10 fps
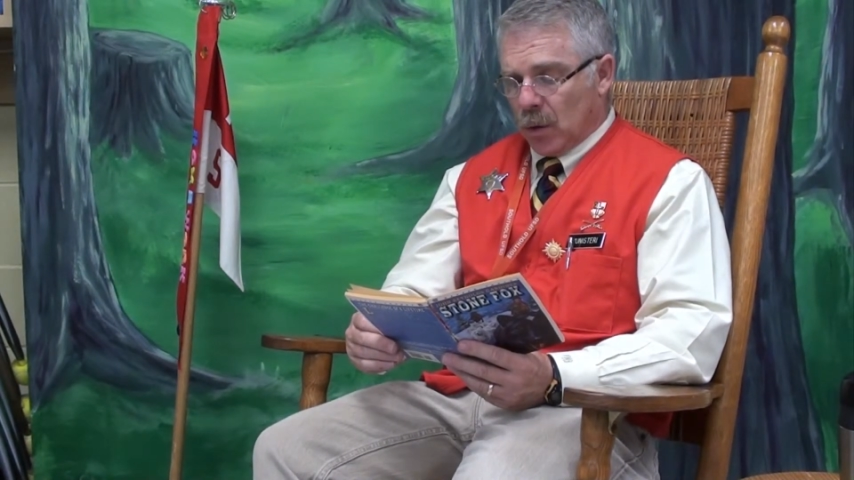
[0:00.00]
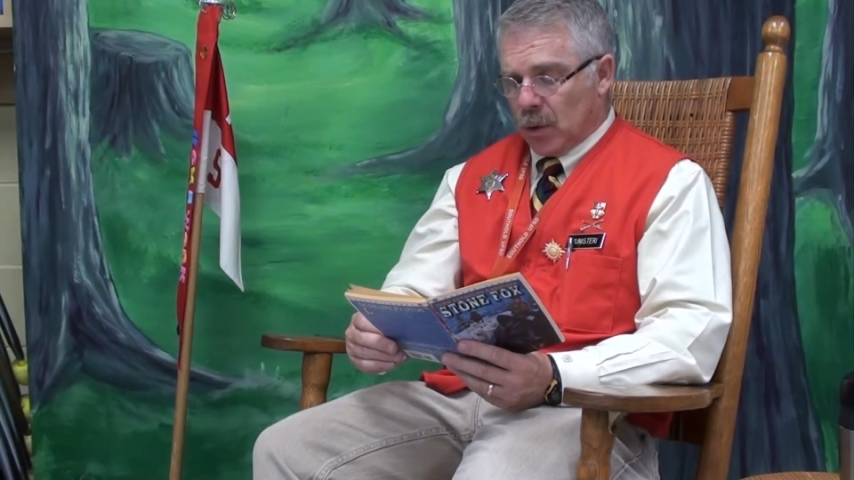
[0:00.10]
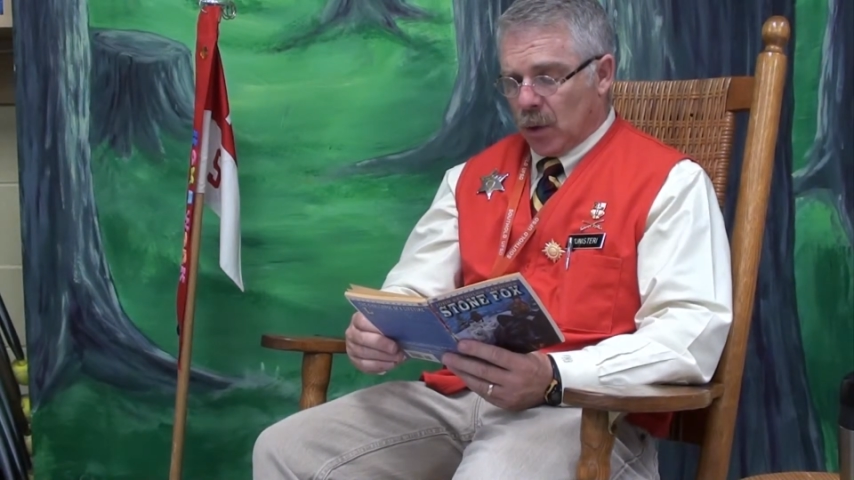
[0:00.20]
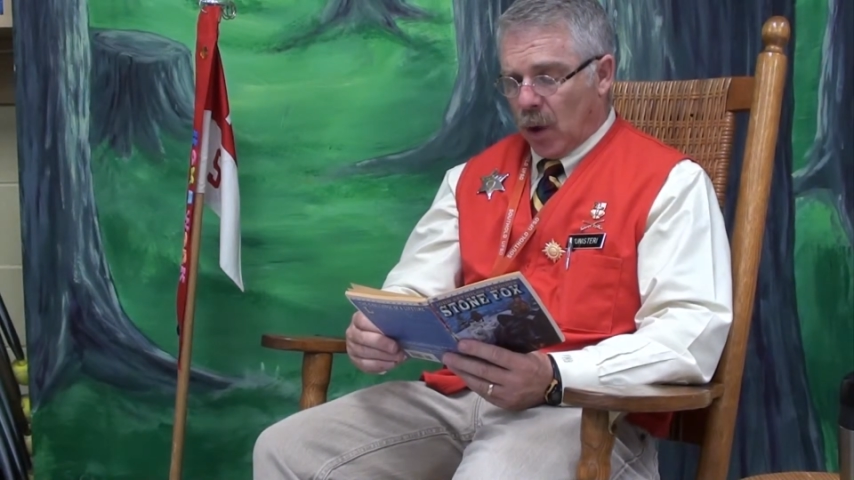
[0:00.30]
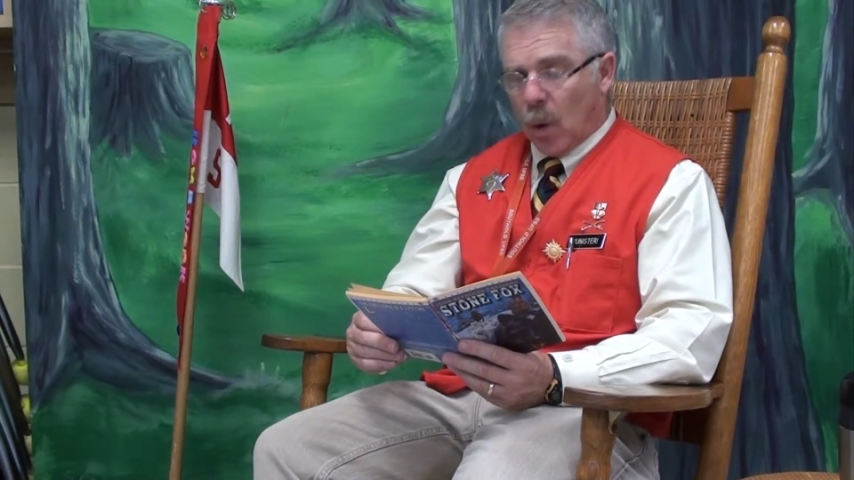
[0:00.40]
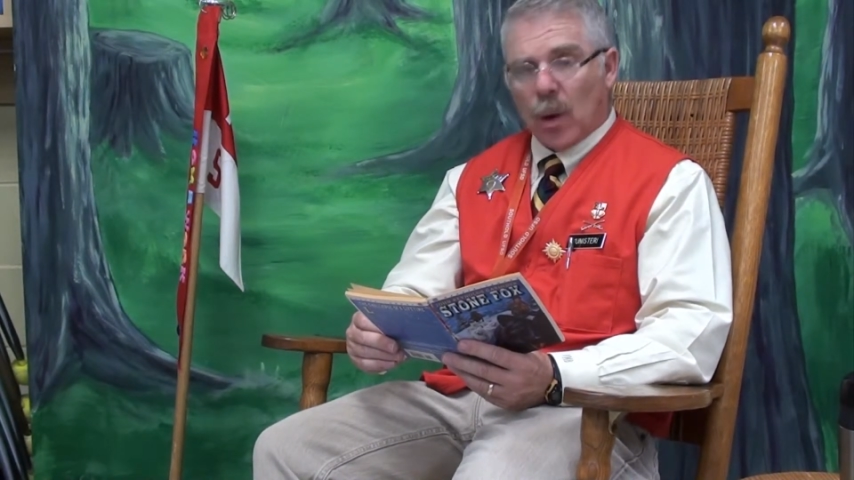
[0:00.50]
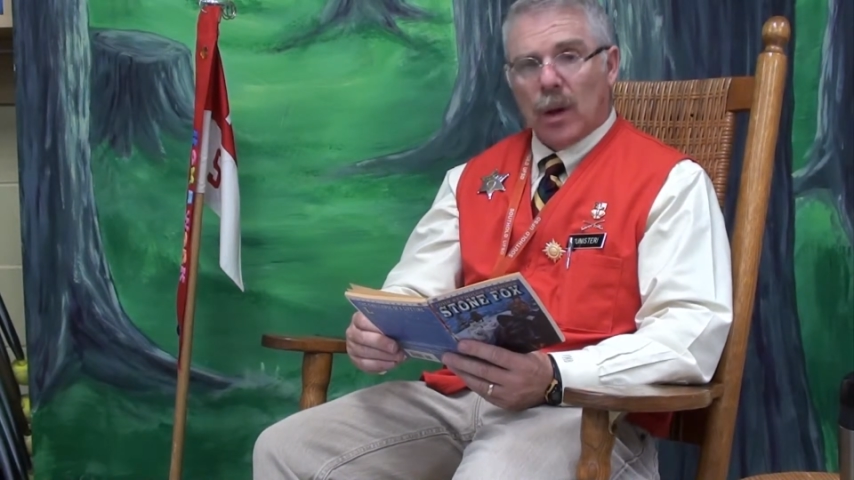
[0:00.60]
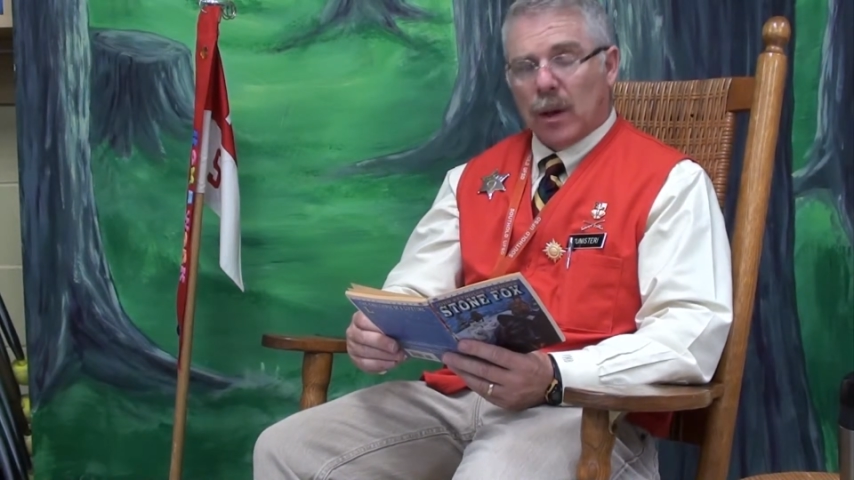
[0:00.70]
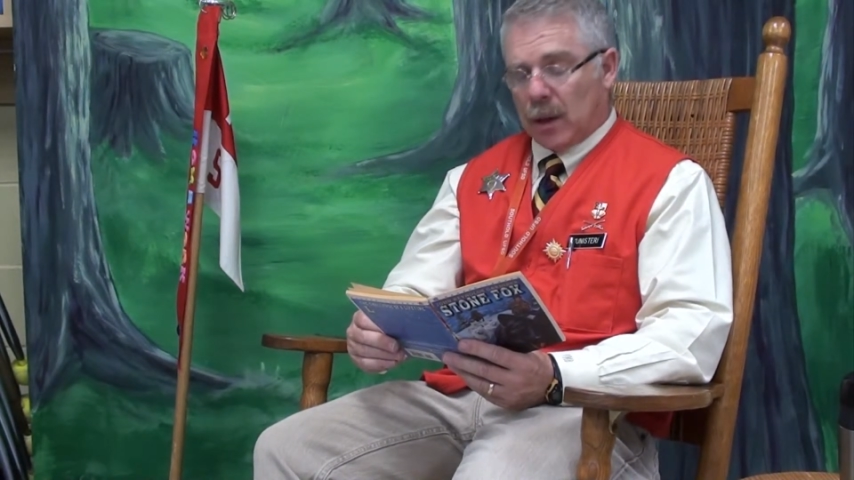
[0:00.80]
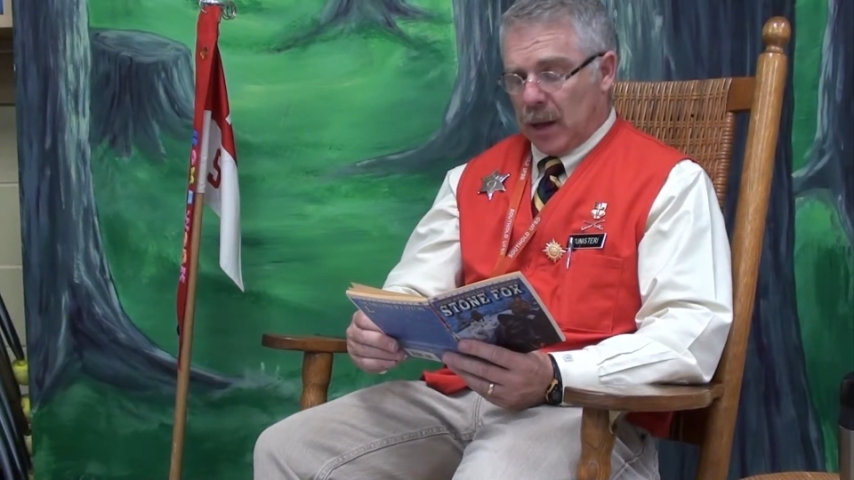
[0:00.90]
"Do you
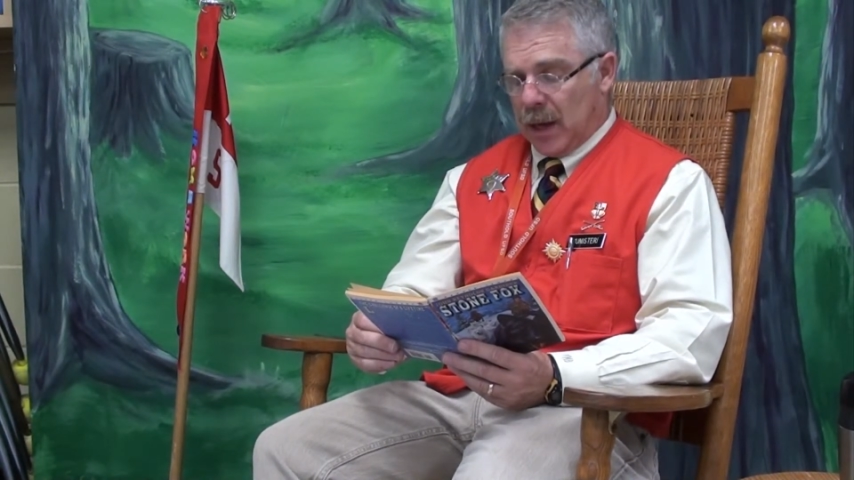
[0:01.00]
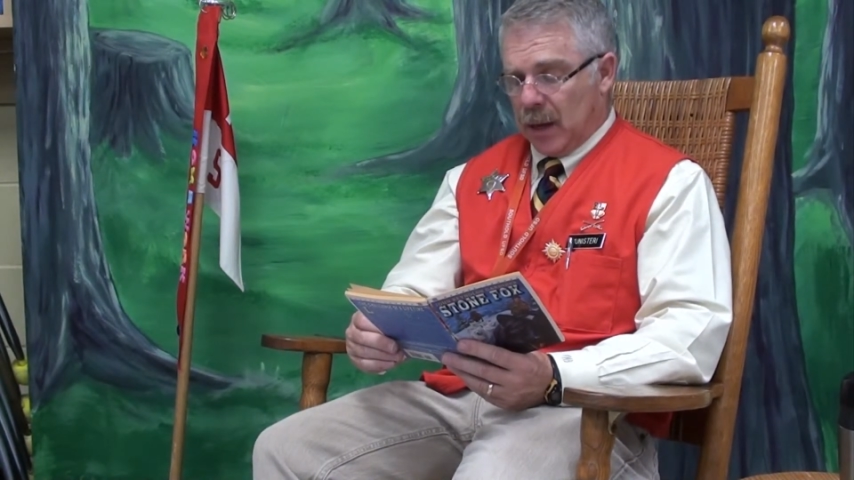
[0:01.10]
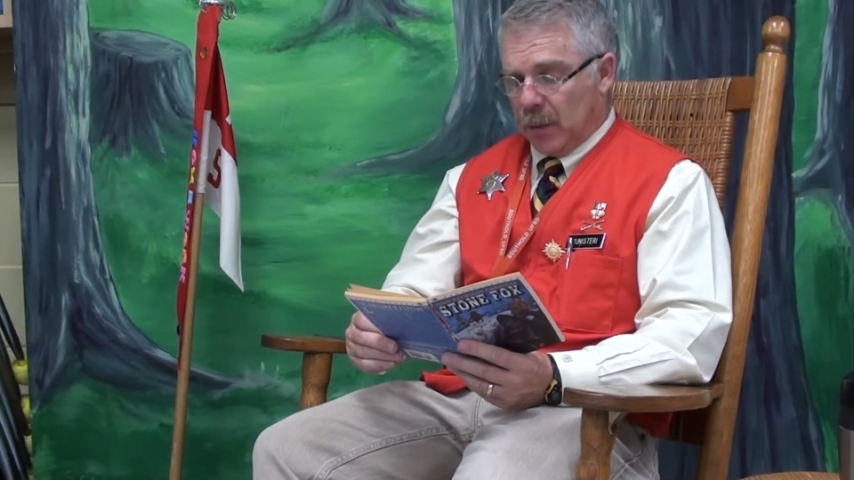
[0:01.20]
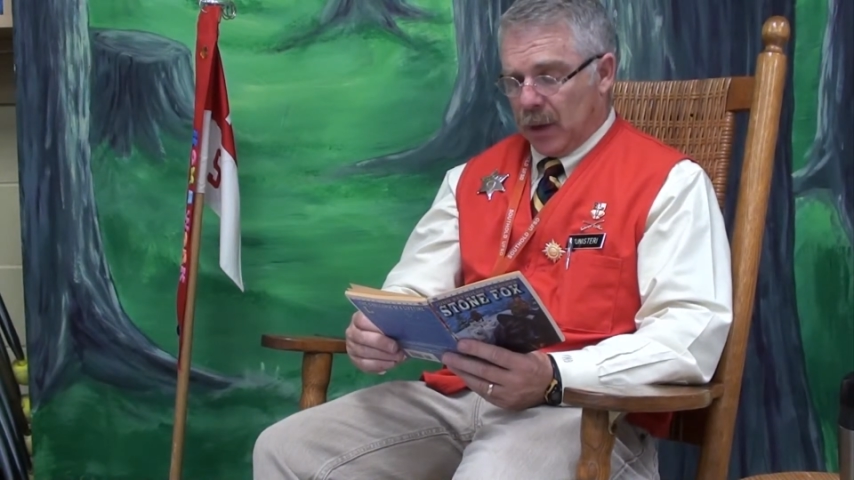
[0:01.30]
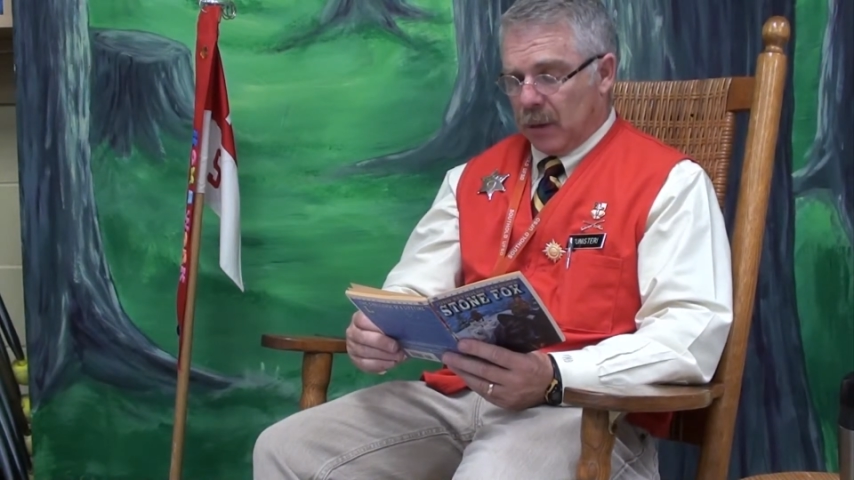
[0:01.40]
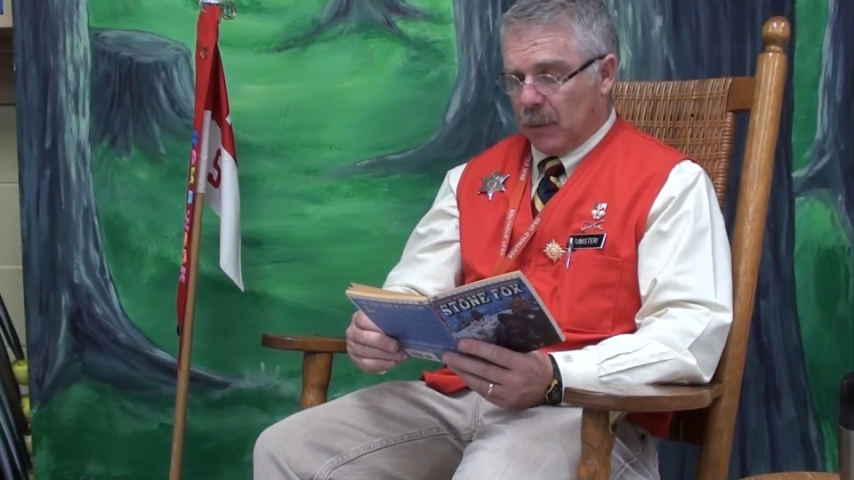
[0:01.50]
owe anybody